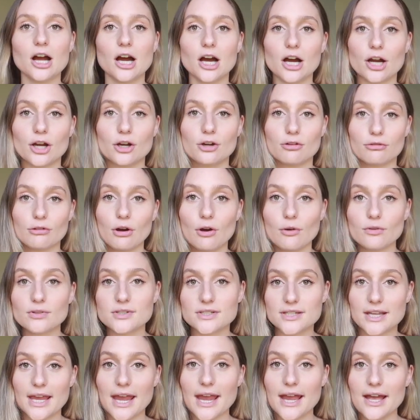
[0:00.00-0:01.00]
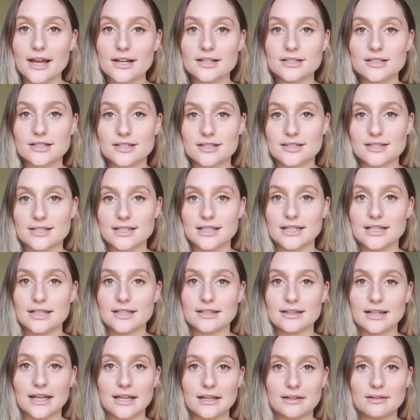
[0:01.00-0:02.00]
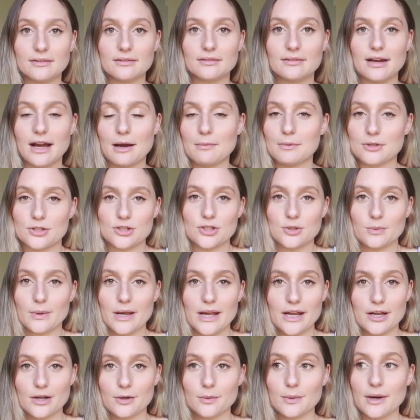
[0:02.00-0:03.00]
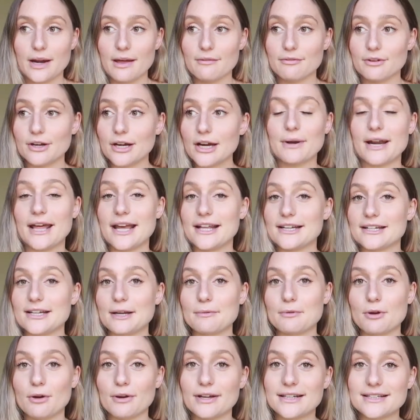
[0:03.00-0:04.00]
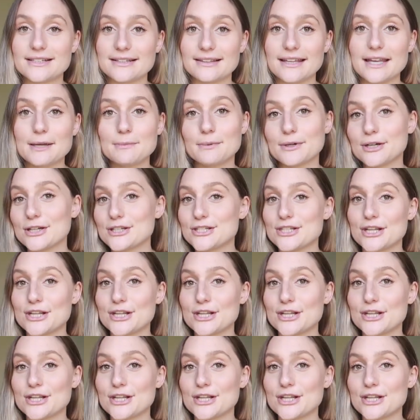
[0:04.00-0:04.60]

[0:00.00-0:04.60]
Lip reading: a growth scan to see like how much she weighed or whatever, but I ended up going to labor,